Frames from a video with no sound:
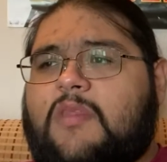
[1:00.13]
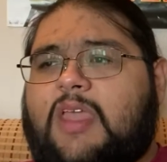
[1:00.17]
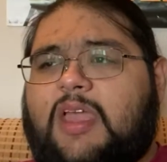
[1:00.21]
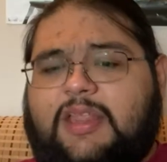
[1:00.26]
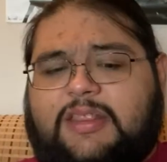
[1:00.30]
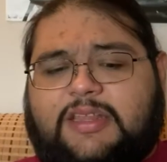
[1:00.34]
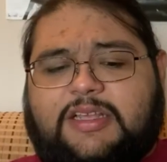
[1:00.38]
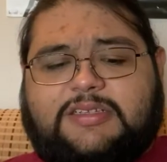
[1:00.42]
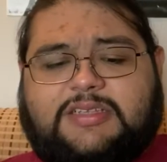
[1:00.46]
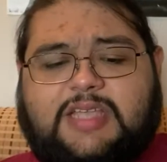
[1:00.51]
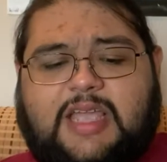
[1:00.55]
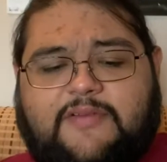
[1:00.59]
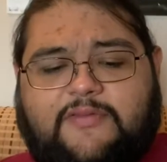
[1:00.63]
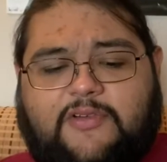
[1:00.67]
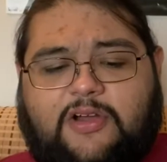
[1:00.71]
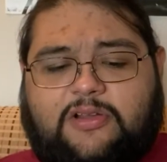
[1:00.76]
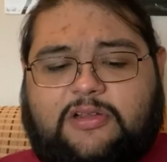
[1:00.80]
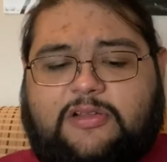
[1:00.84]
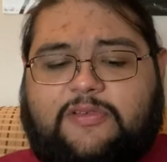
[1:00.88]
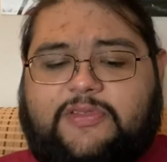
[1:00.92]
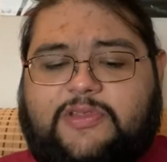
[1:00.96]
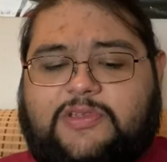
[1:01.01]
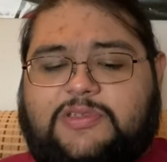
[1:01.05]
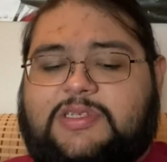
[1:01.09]
It does have
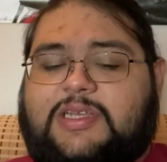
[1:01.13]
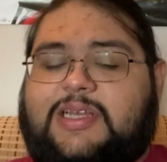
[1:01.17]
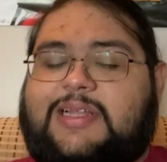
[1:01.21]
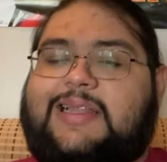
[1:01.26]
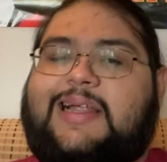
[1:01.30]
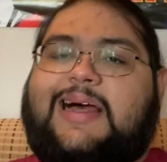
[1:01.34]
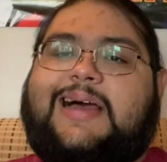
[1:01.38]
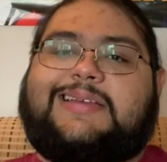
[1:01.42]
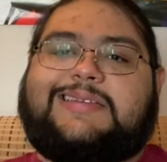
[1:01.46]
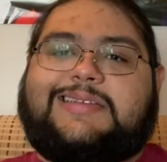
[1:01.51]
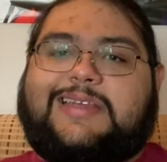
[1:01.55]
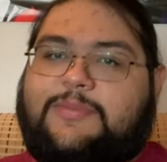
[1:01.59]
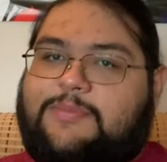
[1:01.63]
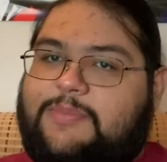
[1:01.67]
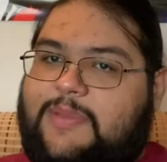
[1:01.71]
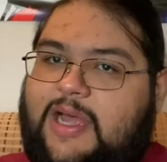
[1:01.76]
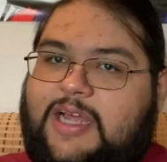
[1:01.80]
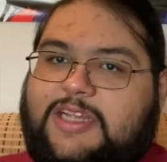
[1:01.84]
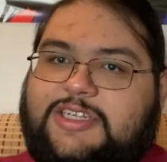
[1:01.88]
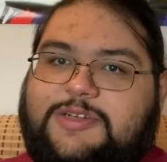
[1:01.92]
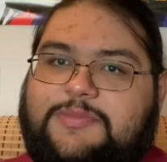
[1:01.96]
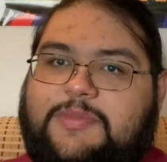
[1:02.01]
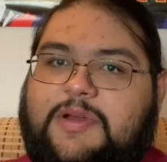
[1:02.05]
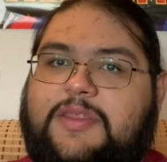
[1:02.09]
all of those classic
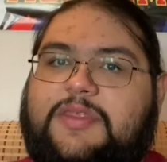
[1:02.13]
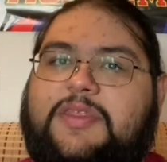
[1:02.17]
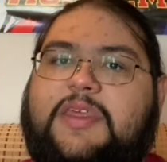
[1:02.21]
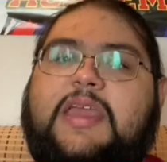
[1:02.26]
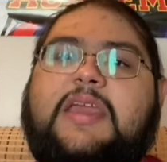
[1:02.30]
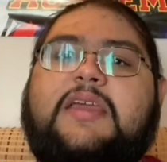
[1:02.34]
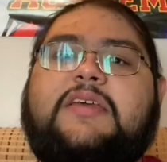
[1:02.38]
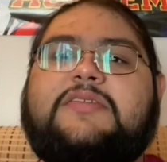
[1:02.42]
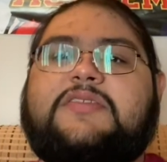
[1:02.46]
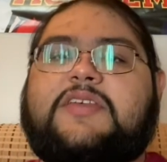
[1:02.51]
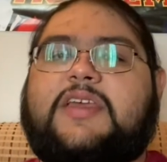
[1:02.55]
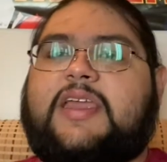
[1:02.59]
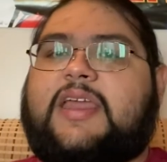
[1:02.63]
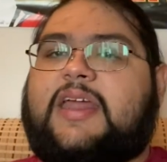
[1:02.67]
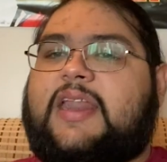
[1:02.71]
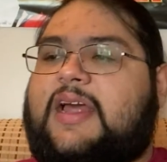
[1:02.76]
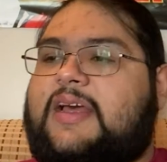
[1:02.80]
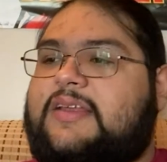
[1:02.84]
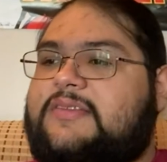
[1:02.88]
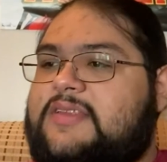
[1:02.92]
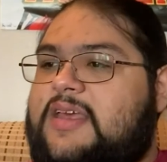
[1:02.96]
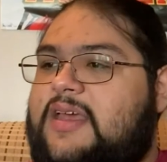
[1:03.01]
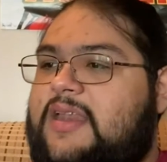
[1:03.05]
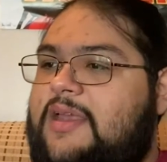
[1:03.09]
Mashima things, like it
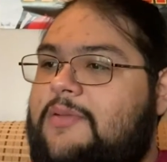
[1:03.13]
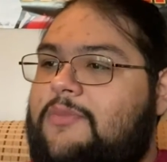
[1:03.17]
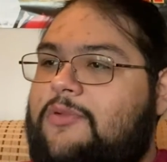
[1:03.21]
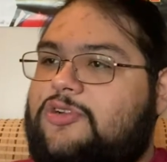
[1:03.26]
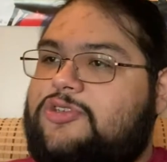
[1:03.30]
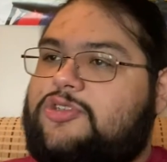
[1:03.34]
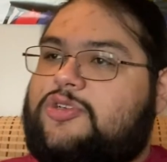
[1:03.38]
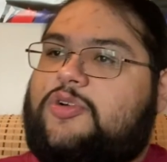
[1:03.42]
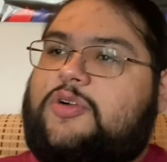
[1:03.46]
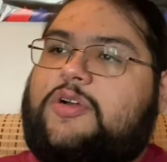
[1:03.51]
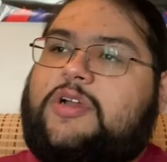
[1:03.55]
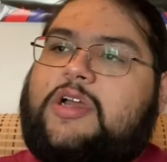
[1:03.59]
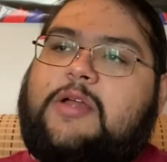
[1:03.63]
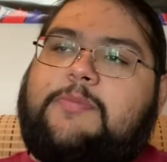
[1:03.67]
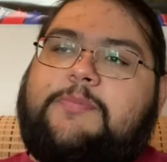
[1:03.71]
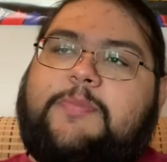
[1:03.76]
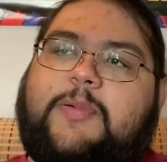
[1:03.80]
has that emotional gut